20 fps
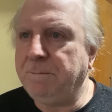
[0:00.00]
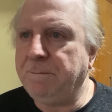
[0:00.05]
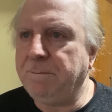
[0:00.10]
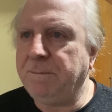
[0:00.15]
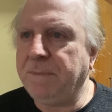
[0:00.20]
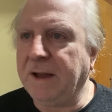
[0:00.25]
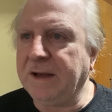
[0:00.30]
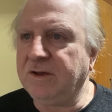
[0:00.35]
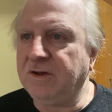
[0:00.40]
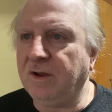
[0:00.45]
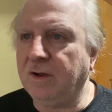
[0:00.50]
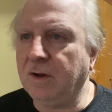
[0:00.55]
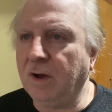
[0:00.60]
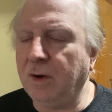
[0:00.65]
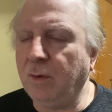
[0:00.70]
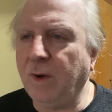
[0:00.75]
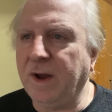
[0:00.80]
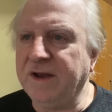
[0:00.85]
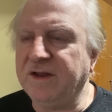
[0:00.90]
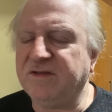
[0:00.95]
But you've got
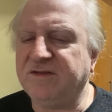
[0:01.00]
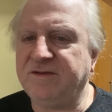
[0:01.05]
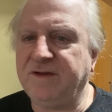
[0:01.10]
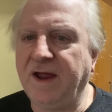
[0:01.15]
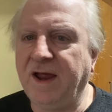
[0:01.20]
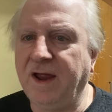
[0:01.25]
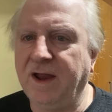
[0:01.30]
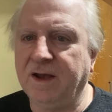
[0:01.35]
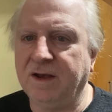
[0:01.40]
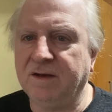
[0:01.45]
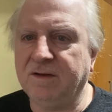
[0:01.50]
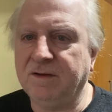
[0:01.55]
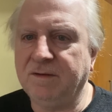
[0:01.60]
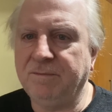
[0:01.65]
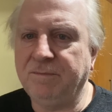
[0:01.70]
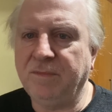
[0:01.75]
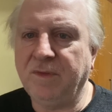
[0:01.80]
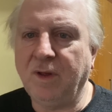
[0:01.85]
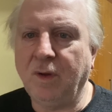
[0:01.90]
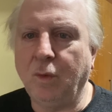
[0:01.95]
to understand,
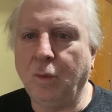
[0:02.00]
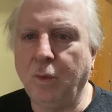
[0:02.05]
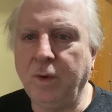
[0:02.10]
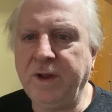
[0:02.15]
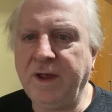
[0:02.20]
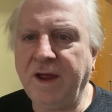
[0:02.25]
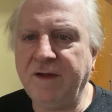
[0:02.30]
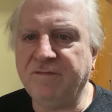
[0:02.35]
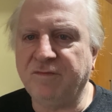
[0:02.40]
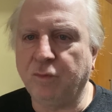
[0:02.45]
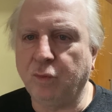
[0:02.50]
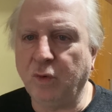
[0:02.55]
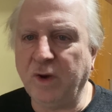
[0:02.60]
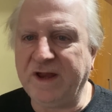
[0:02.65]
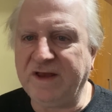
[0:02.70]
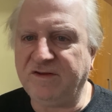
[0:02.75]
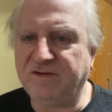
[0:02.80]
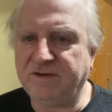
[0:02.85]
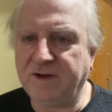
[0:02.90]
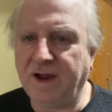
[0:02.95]
we have
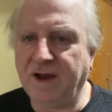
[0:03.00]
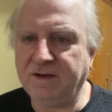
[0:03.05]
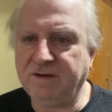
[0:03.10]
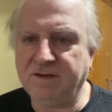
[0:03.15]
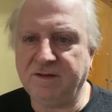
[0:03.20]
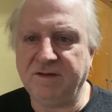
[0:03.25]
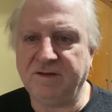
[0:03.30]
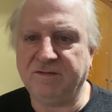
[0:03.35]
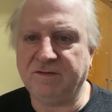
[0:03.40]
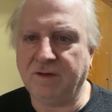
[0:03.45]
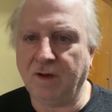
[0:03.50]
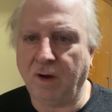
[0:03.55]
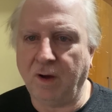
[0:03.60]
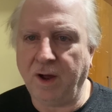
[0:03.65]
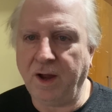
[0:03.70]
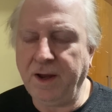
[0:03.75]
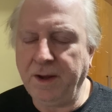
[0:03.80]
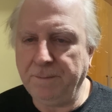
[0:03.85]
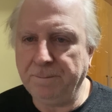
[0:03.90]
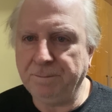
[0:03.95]
reached out to this
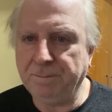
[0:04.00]
guy